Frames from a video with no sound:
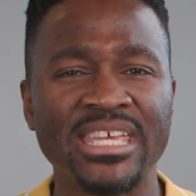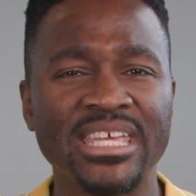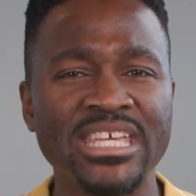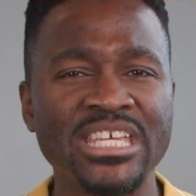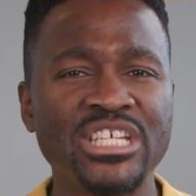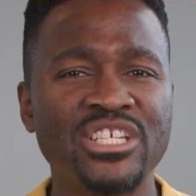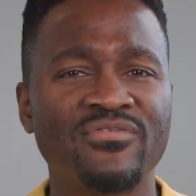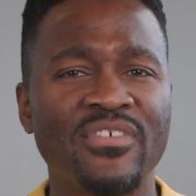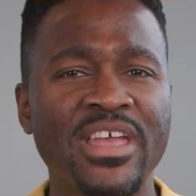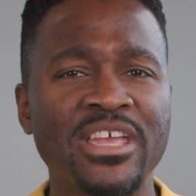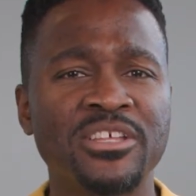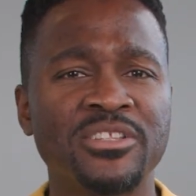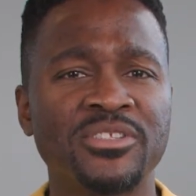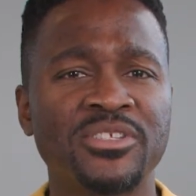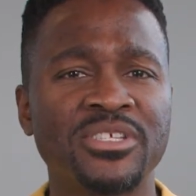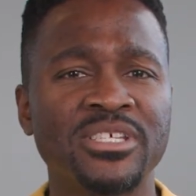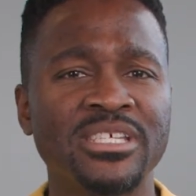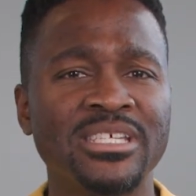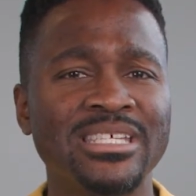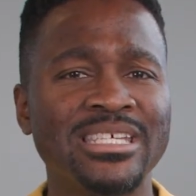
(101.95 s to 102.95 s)
Each
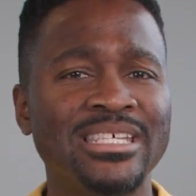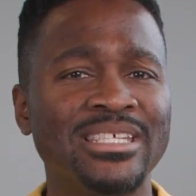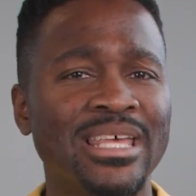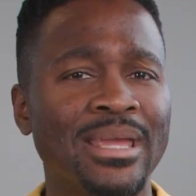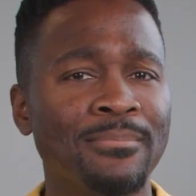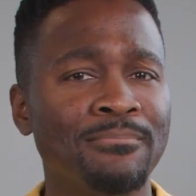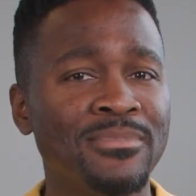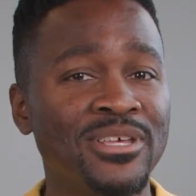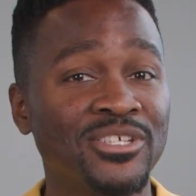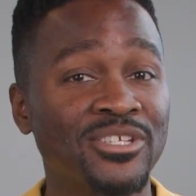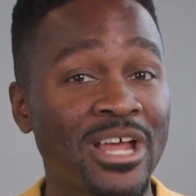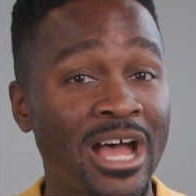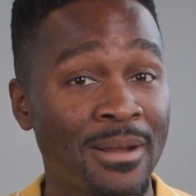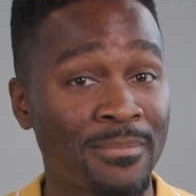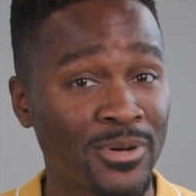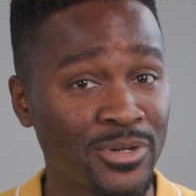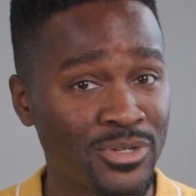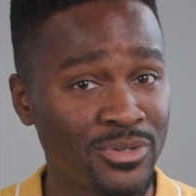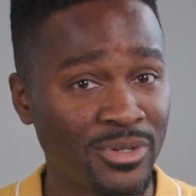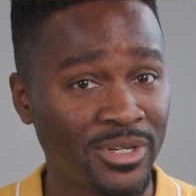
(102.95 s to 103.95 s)
vacancy is a missed
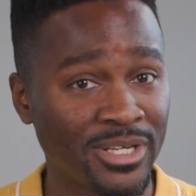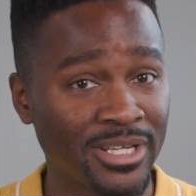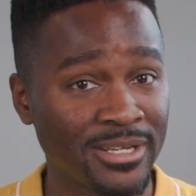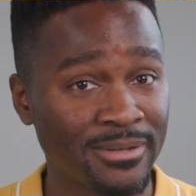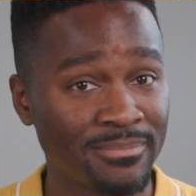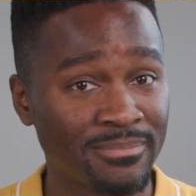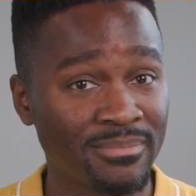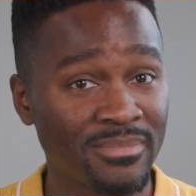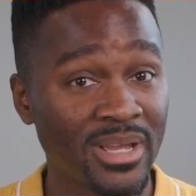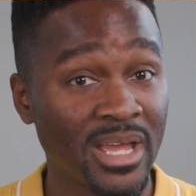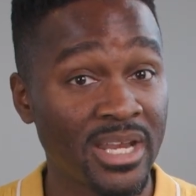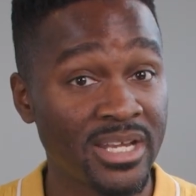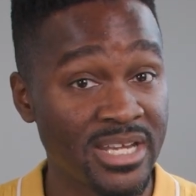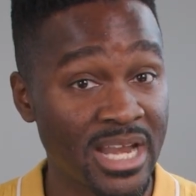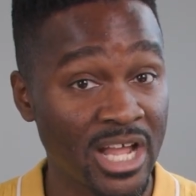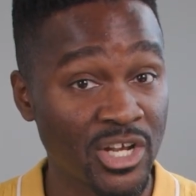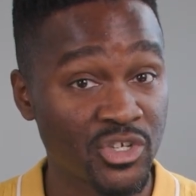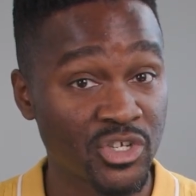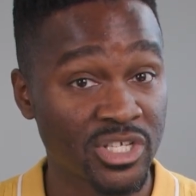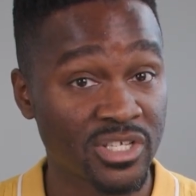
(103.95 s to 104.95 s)
opportunity,
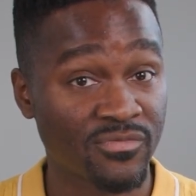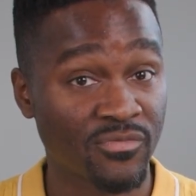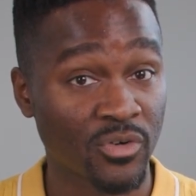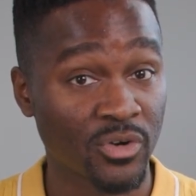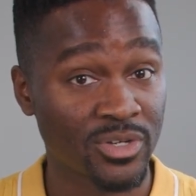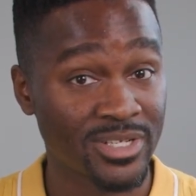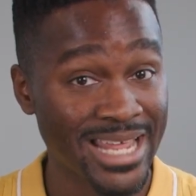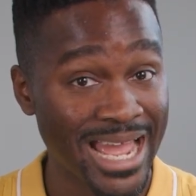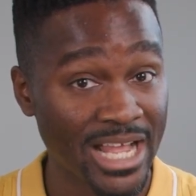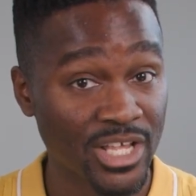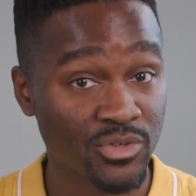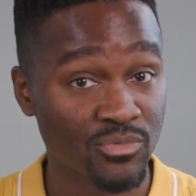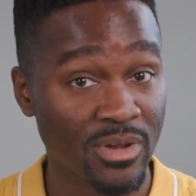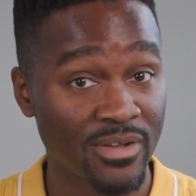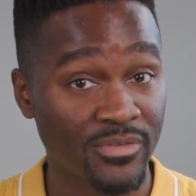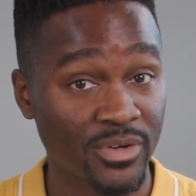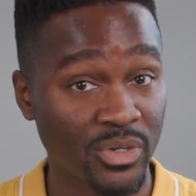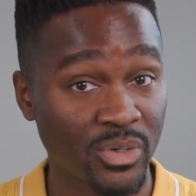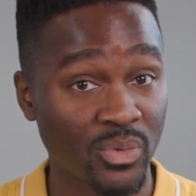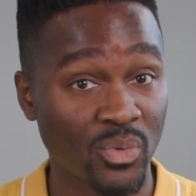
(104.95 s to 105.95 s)
not just for tax
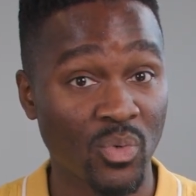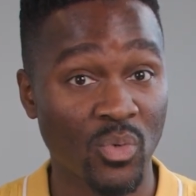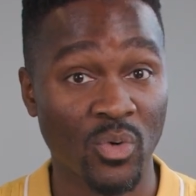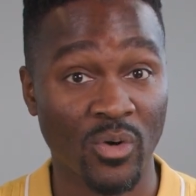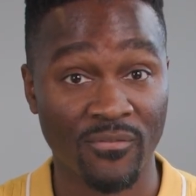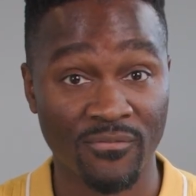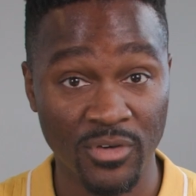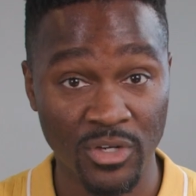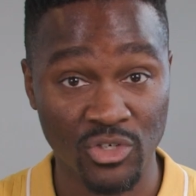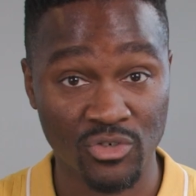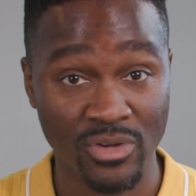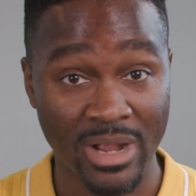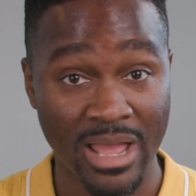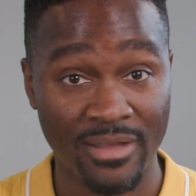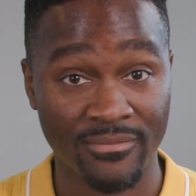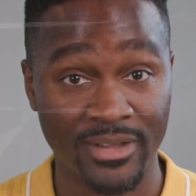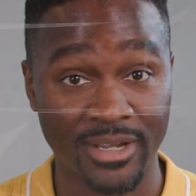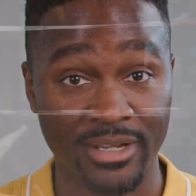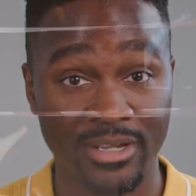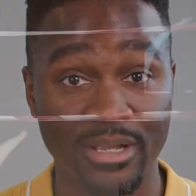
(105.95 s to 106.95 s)
revenue or foot
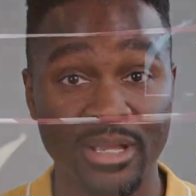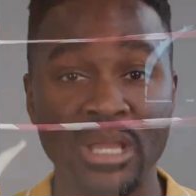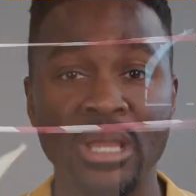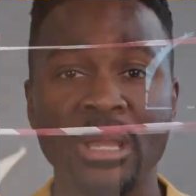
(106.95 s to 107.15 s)
traffic,